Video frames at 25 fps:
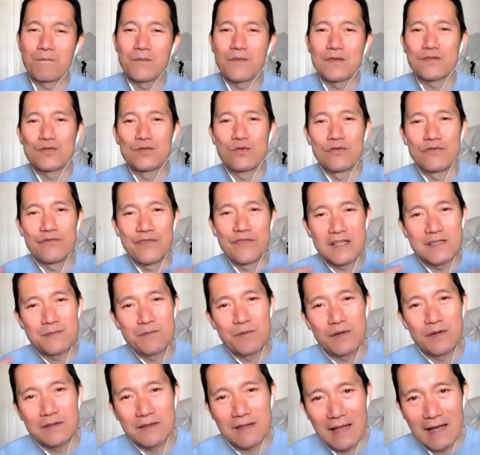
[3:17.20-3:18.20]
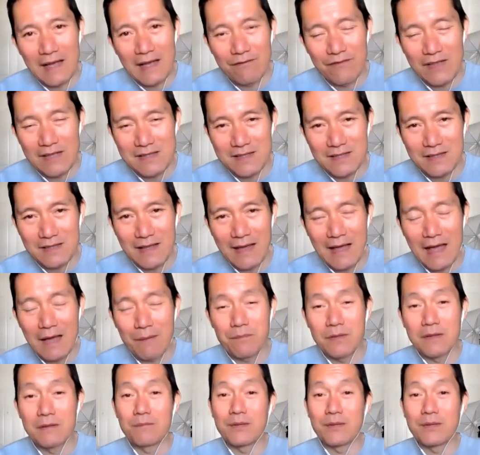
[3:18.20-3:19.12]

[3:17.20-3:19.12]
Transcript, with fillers: to a Facebook Live that's going to happen,